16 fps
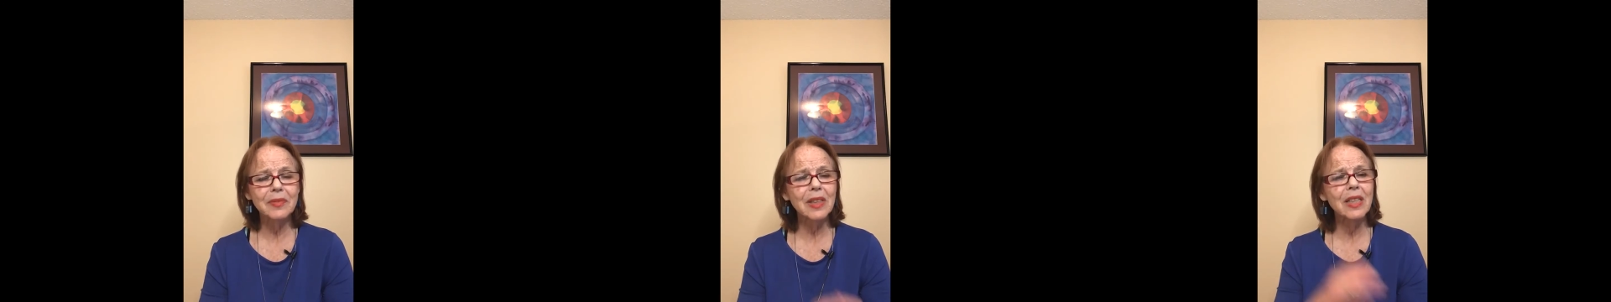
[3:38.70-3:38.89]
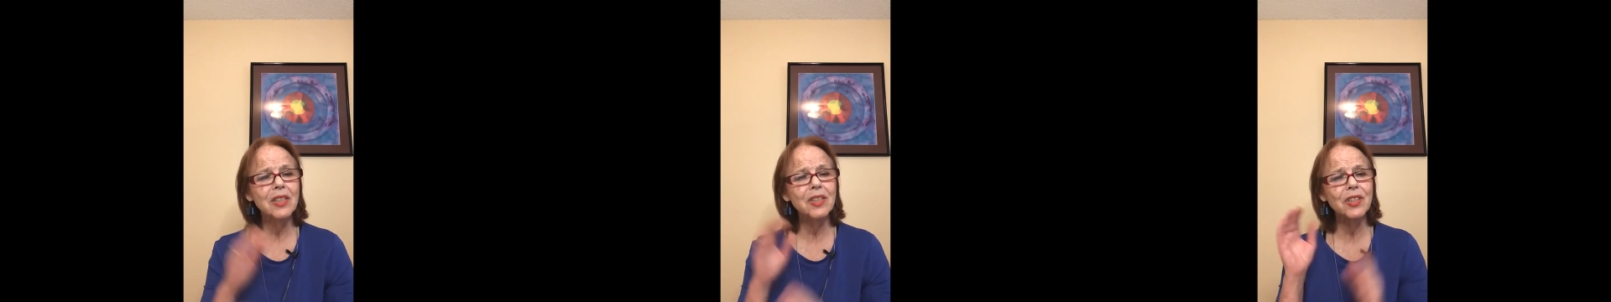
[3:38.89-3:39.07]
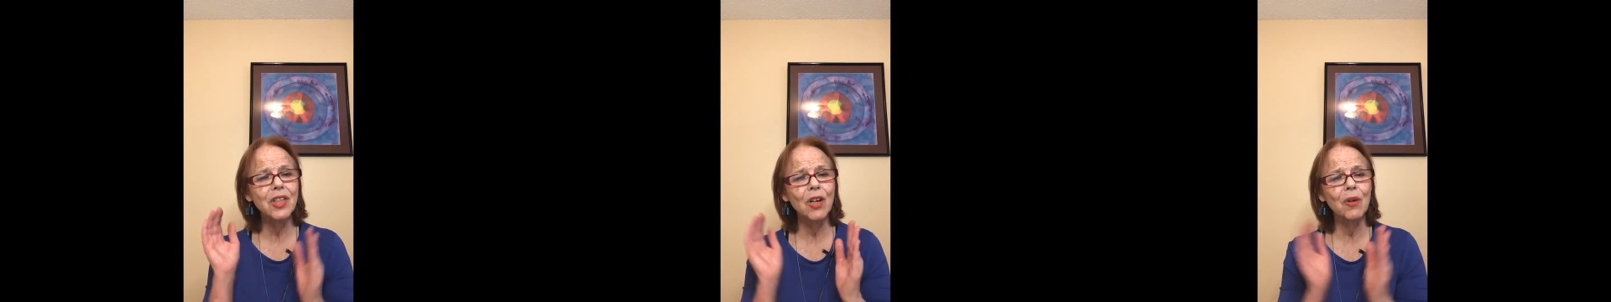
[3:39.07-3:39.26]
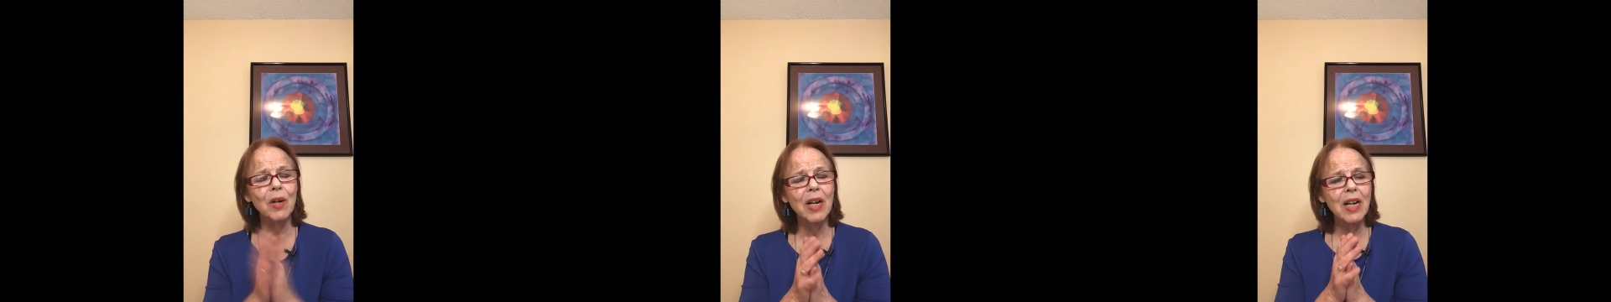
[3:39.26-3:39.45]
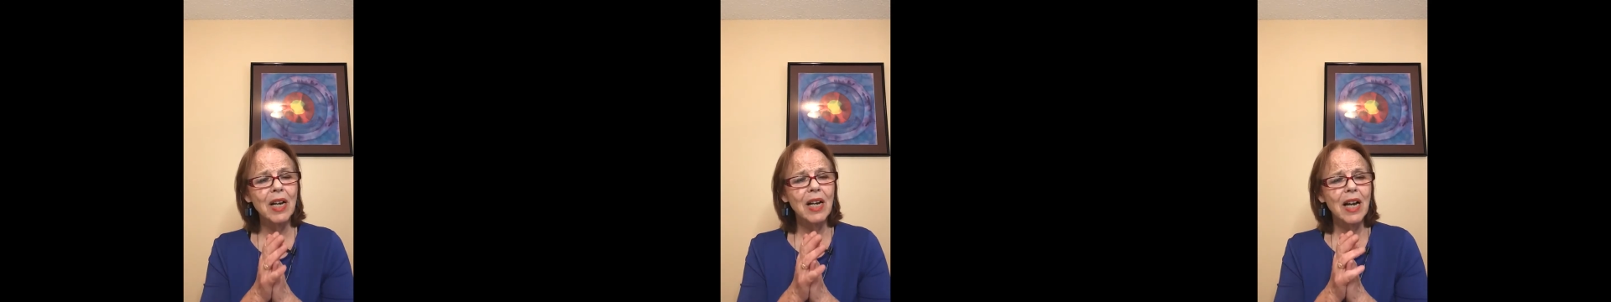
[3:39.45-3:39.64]
So
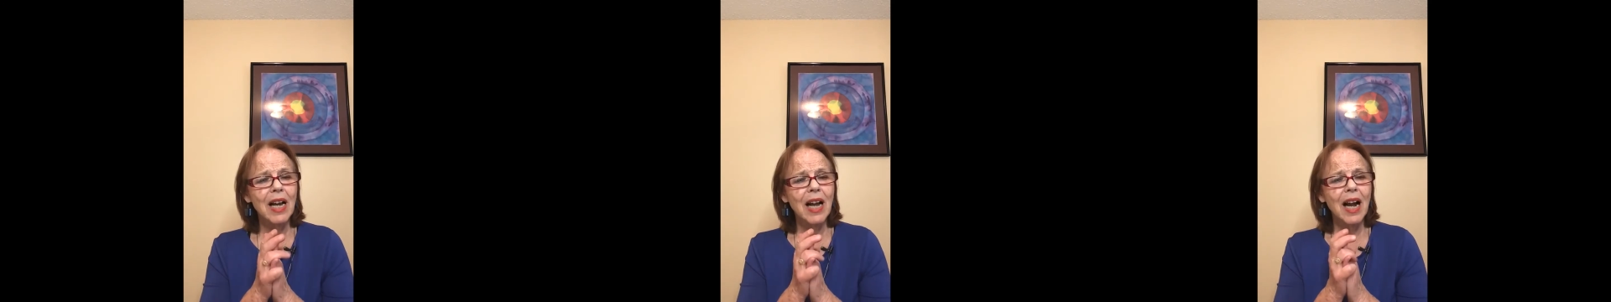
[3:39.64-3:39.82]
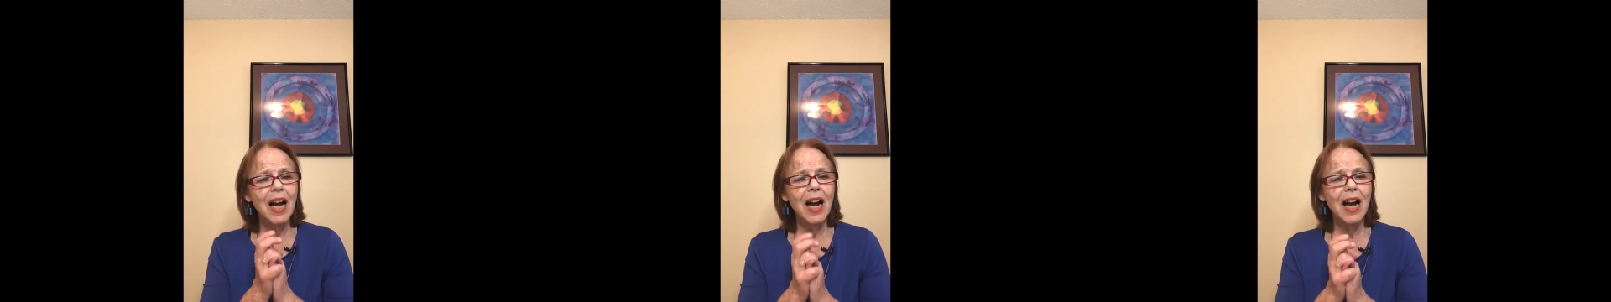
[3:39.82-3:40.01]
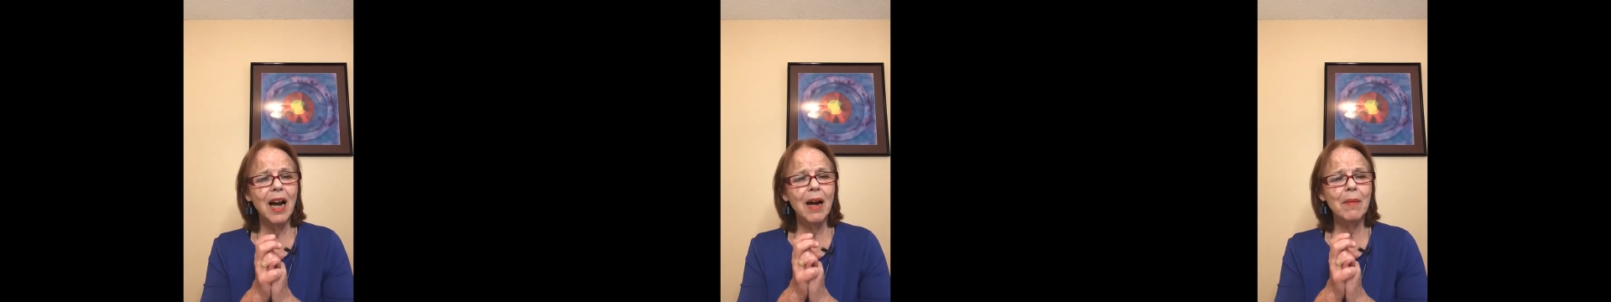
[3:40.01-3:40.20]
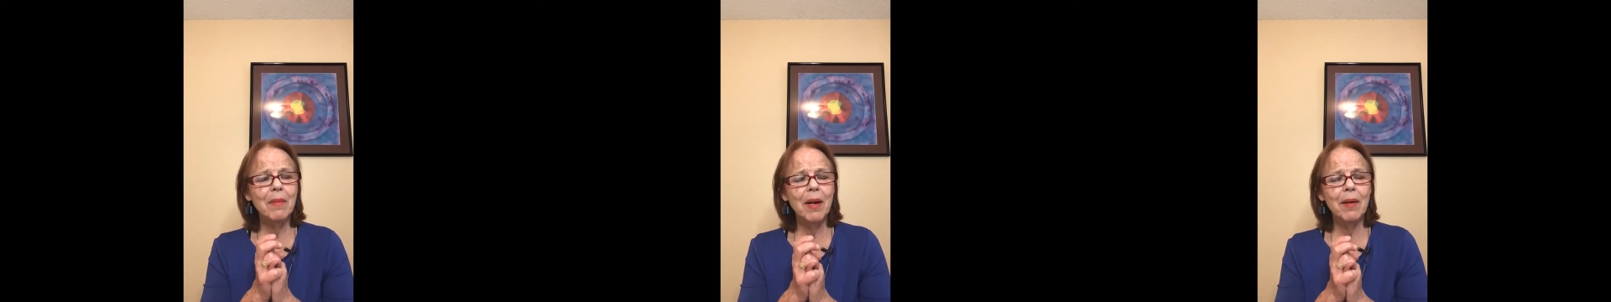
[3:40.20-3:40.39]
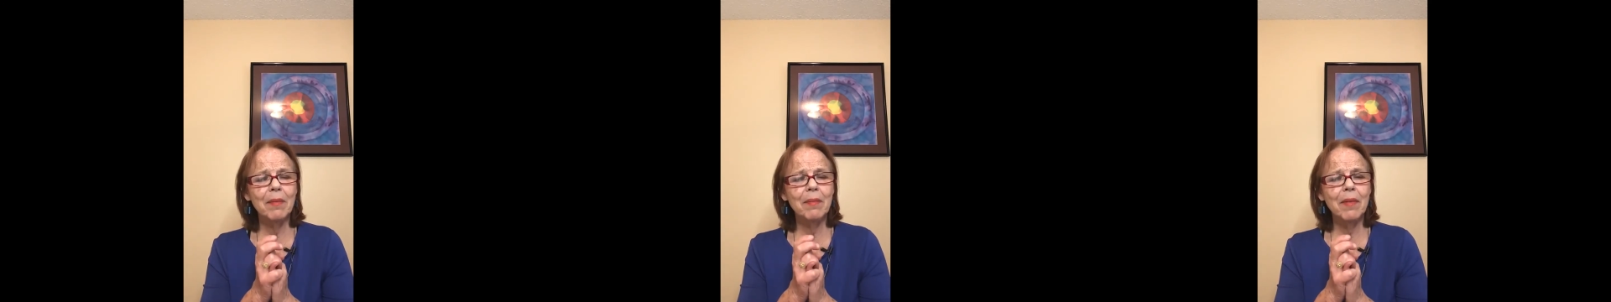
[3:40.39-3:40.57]

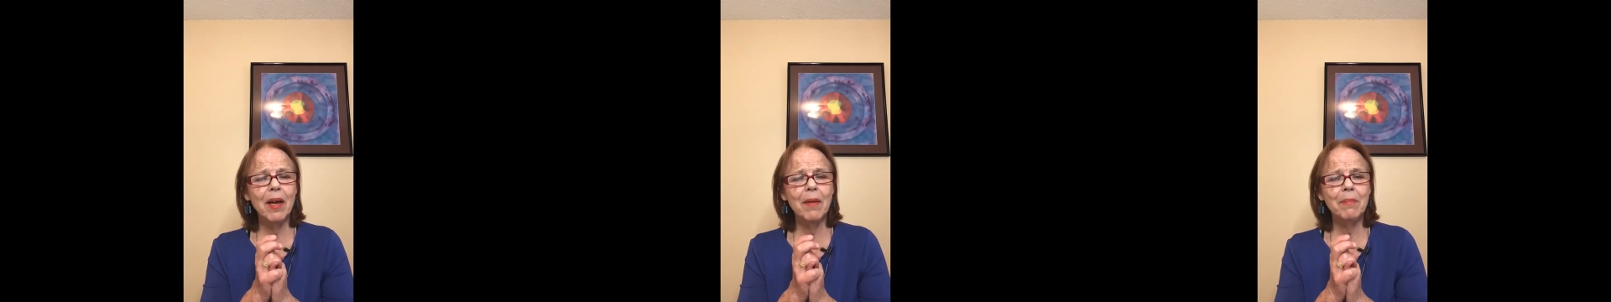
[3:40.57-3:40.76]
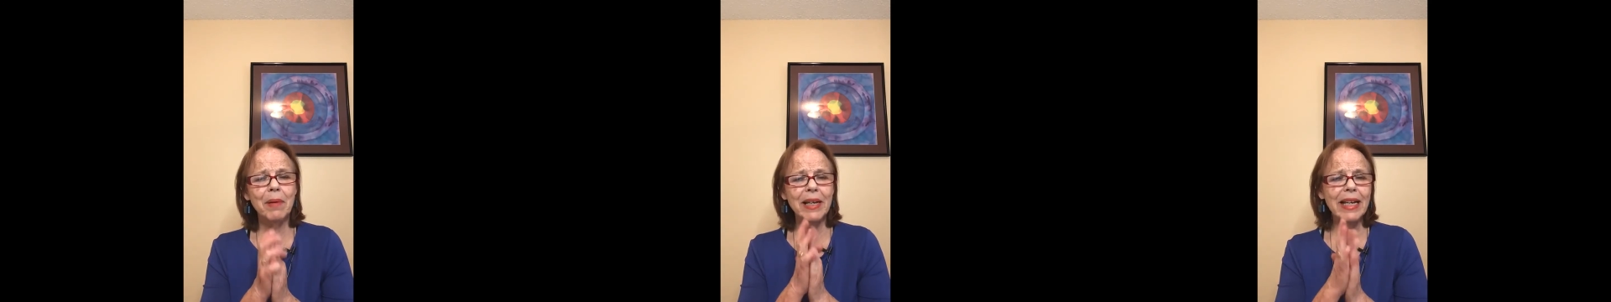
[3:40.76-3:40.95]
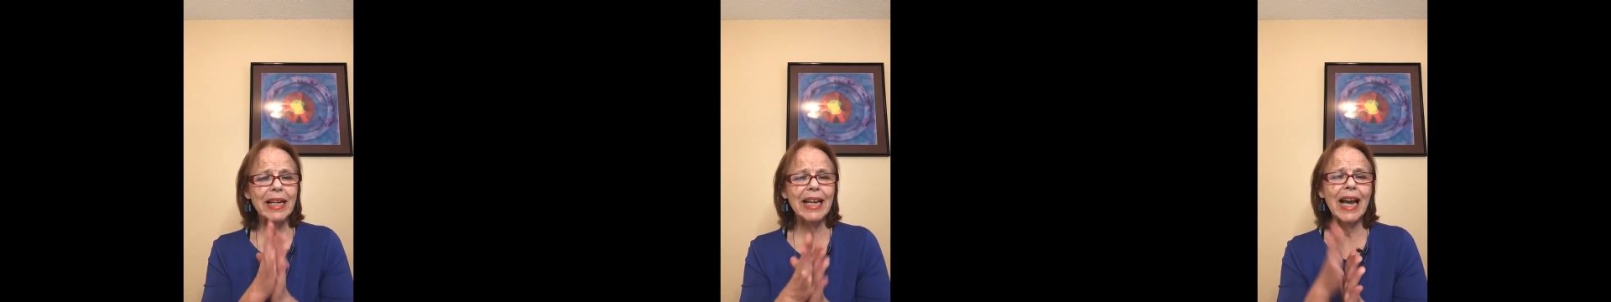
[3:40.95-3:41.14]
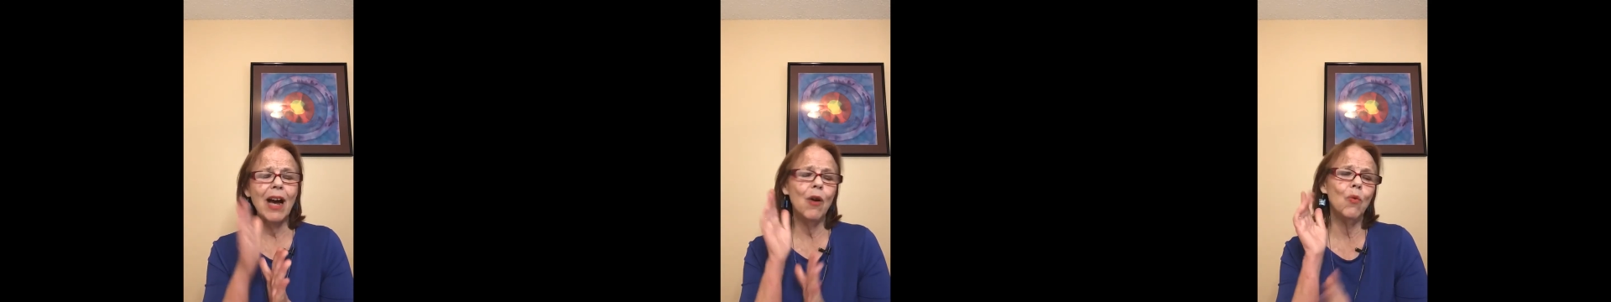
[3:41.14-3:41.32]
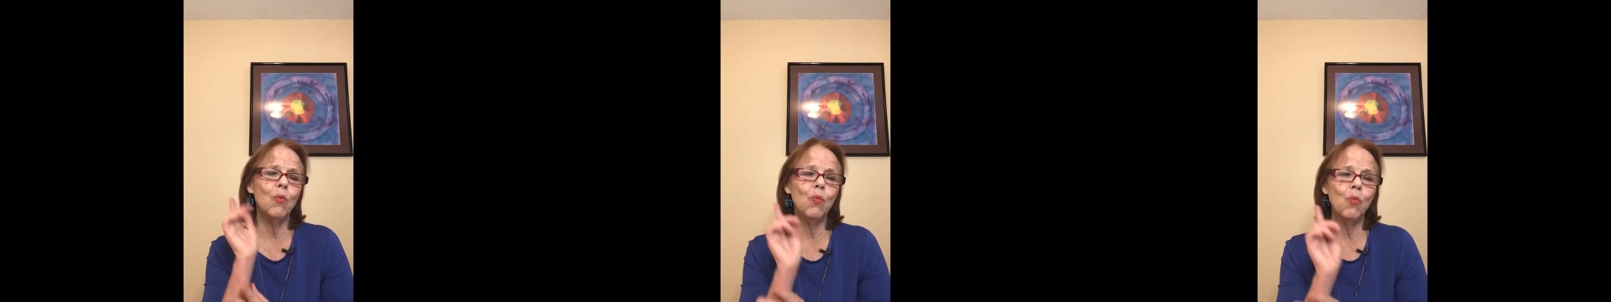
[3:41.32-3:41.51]
I'm picking
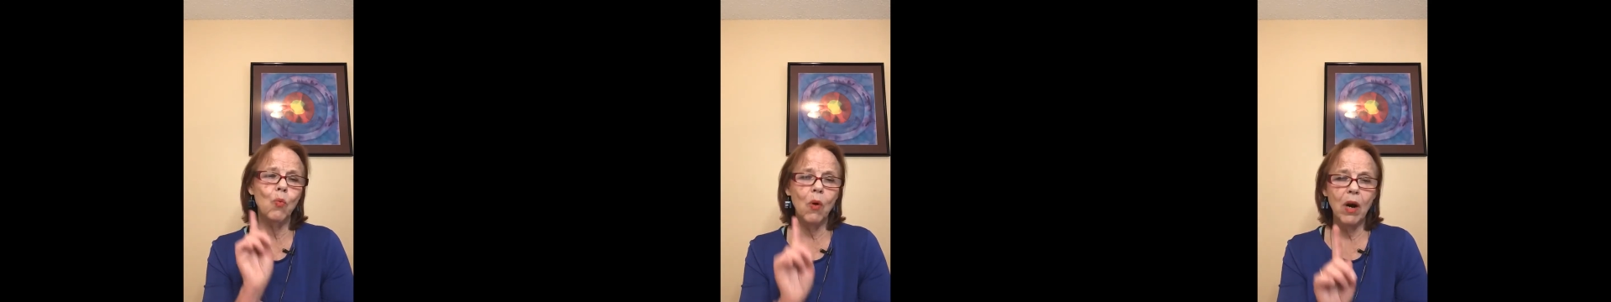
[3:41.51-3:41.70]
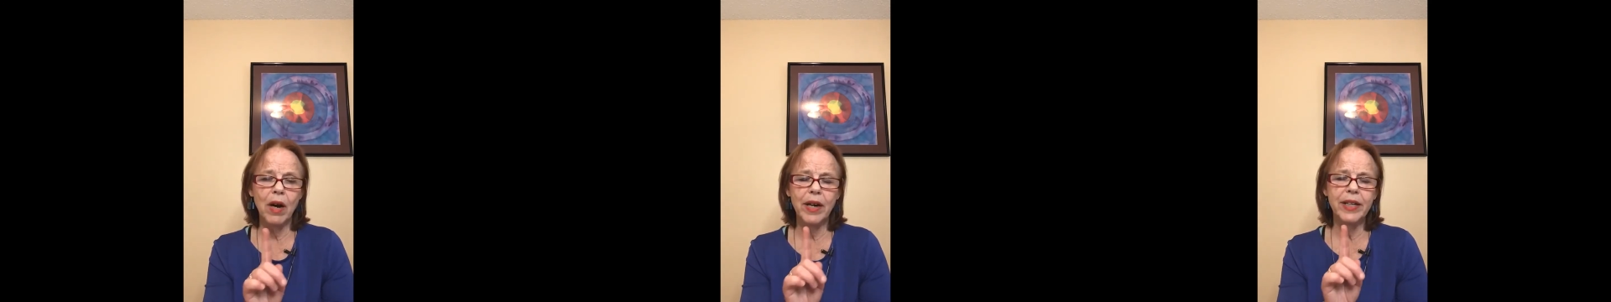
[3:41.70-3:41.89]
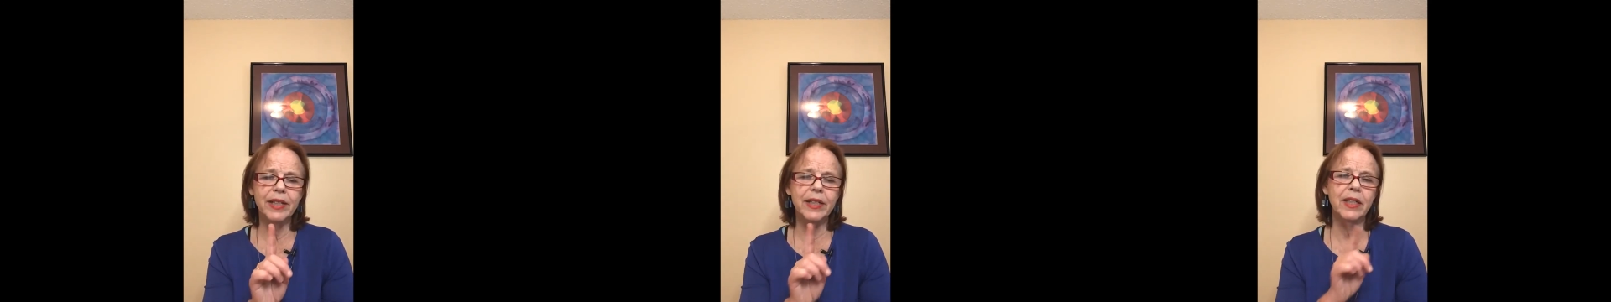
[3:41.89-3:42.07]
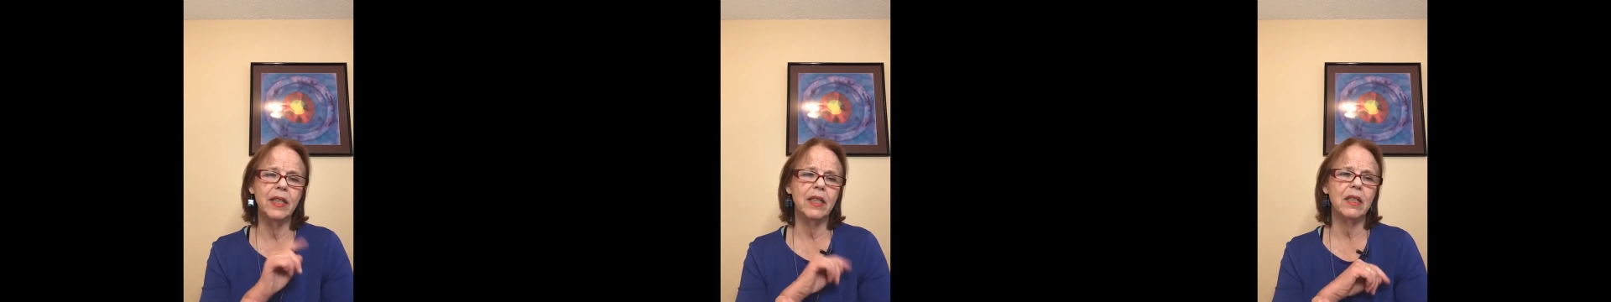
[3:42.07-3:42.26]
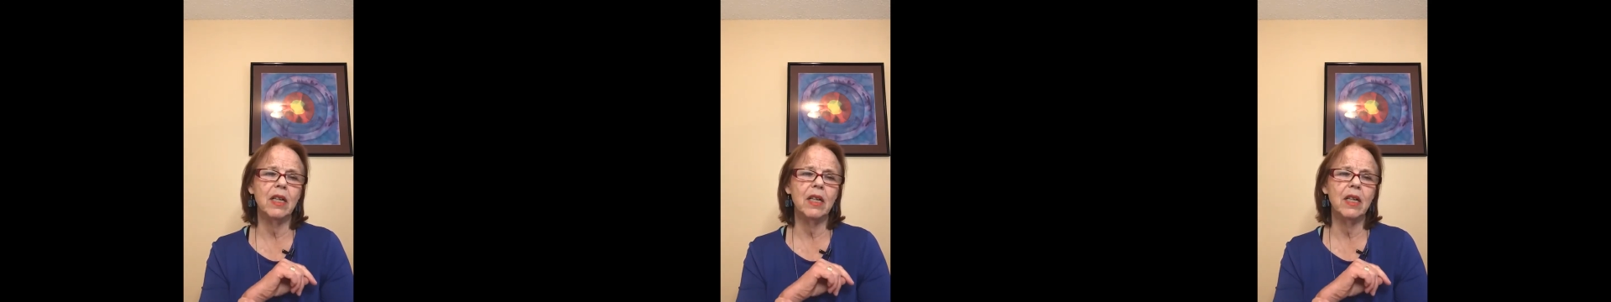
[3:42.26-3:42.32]
out one